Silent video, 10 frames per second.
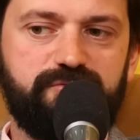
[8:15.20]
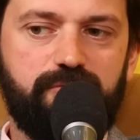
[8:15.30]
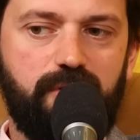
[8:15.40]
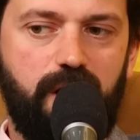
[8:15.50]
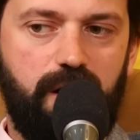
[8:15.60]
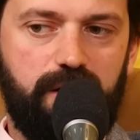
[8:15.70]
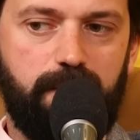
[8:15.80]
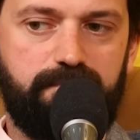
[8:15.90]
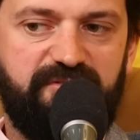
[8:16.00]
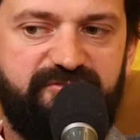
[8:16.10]
of
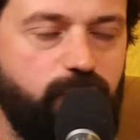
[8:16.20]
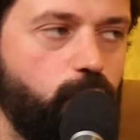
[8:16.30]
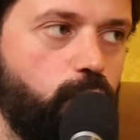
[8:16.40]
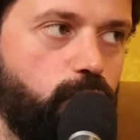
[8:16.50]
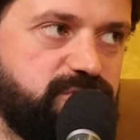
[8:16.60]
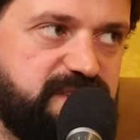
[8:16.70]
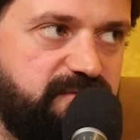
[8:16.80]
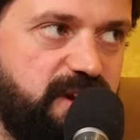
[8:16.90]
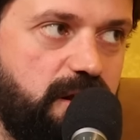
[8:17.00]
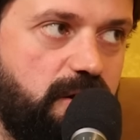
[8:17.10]
Iran before
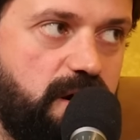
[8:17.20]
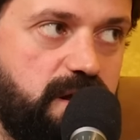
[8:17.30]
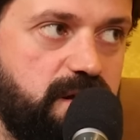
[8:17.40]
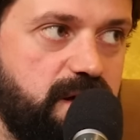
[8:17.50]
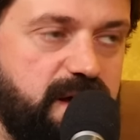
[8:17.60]
79,